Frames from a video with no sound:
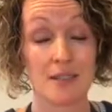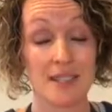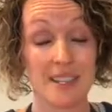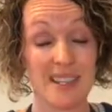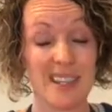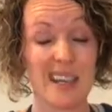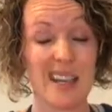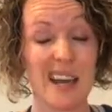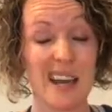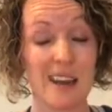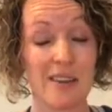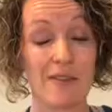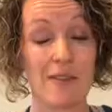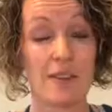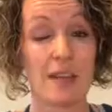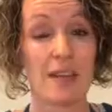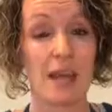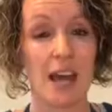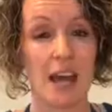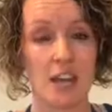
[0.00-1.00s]
didn't have
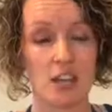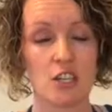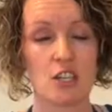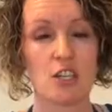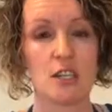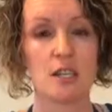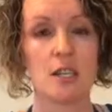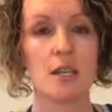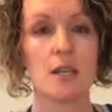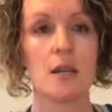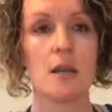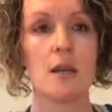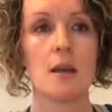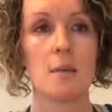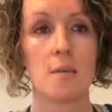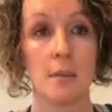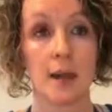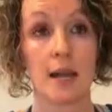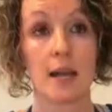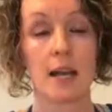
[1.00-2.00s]
the energy,
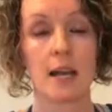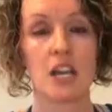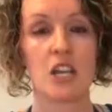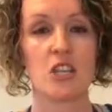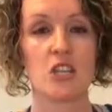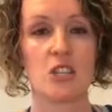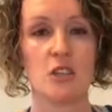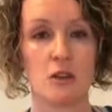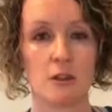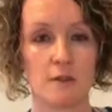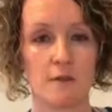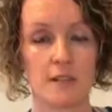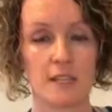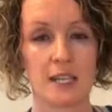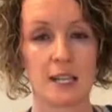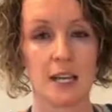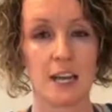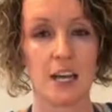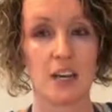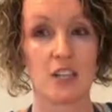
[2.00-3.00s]
mental energy or
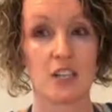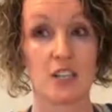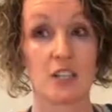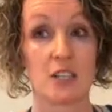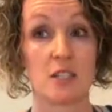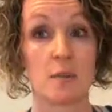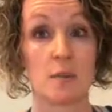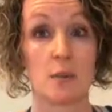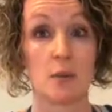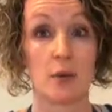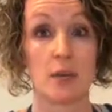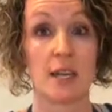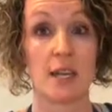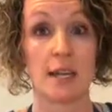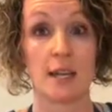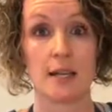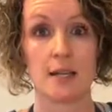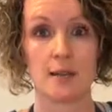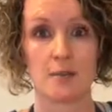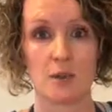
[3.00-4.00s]
physical energy to put
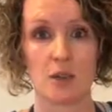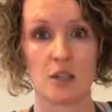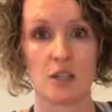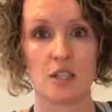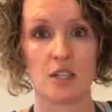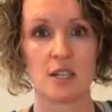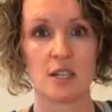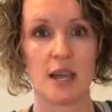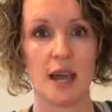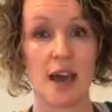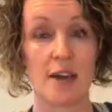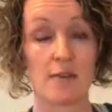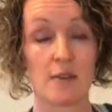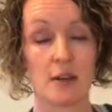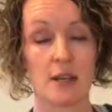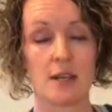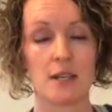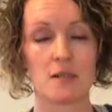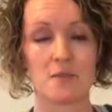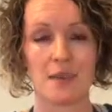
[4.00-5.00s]
in as much
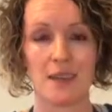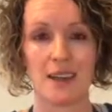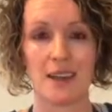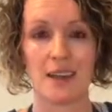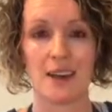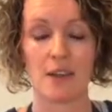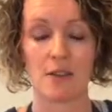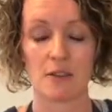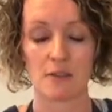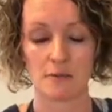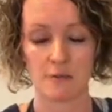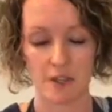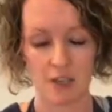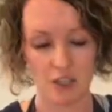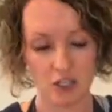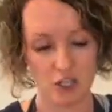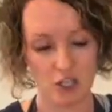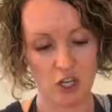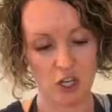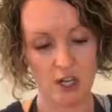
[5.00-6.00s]
effort into my health and
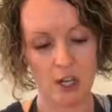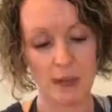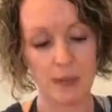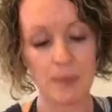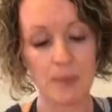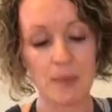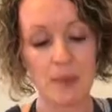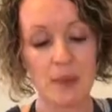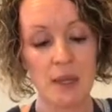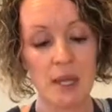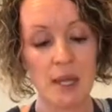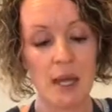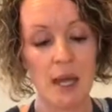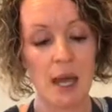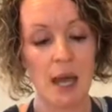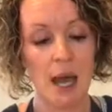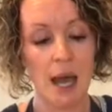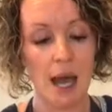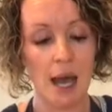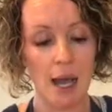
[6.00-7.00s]
fitness journey.
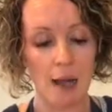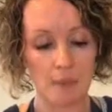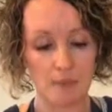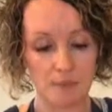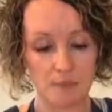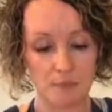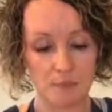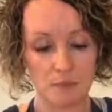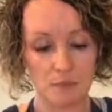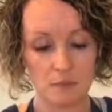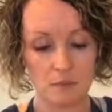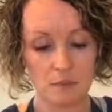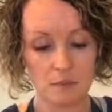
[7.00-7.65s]
And